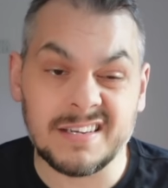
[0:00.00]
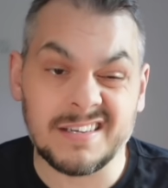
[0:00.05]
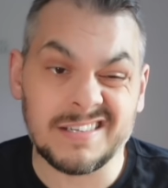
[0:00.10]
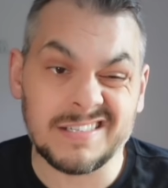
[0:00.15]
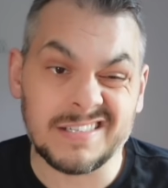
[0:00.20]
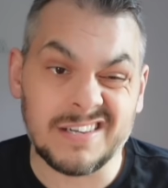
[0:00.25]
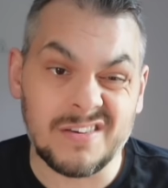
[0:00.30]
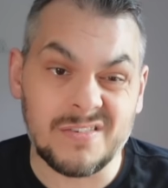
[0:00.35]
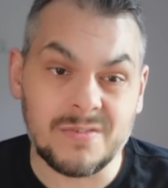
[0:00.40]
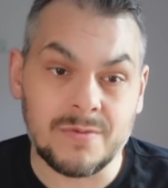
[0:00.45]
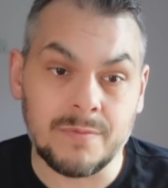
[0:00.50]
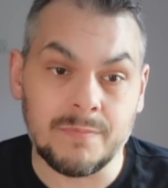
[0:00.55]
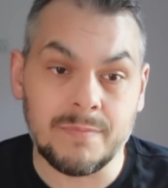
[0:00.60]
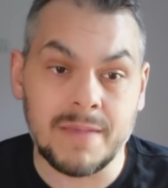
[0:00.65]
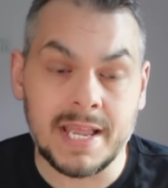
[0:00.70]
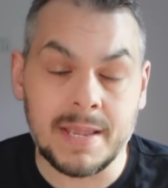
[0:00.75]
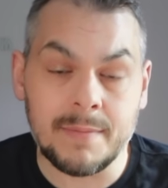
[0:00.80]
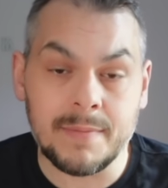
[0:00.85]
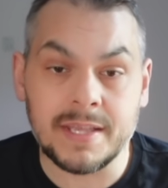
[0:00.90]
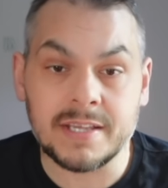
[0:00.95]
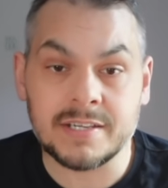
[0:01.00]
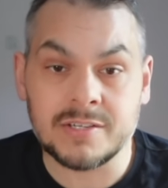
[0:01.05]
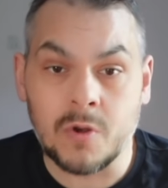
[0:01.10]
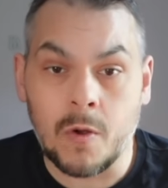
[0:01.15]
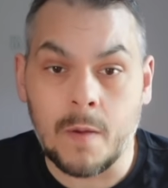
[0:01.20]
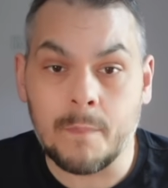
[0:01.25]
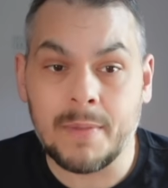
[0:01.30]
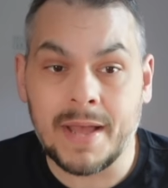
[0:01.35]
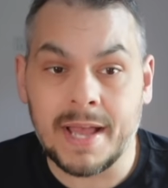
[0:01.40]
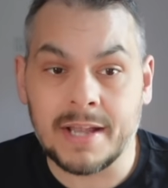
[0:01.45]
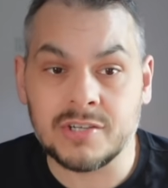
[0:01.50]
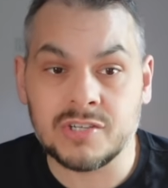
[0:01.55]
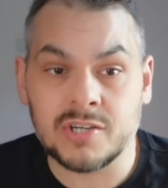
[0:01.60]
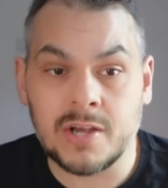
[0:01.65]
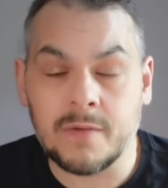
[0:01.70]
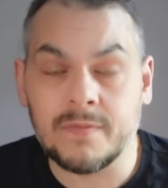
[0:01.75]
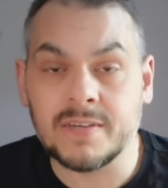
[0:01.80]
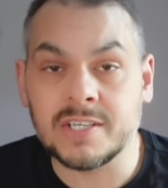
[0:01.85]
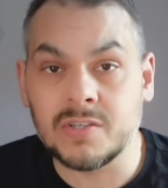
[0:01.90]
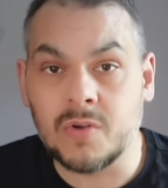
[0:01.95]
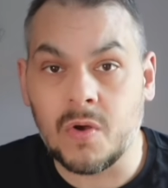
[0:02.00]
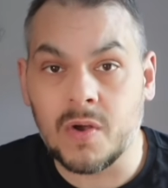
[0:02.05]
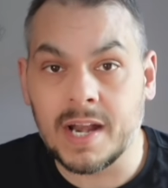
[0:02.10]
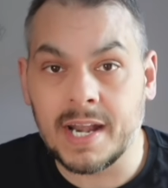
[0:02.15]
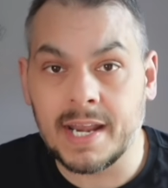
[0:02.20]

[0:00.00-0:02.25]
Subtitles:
So maybe it's not a bad shout if he's not going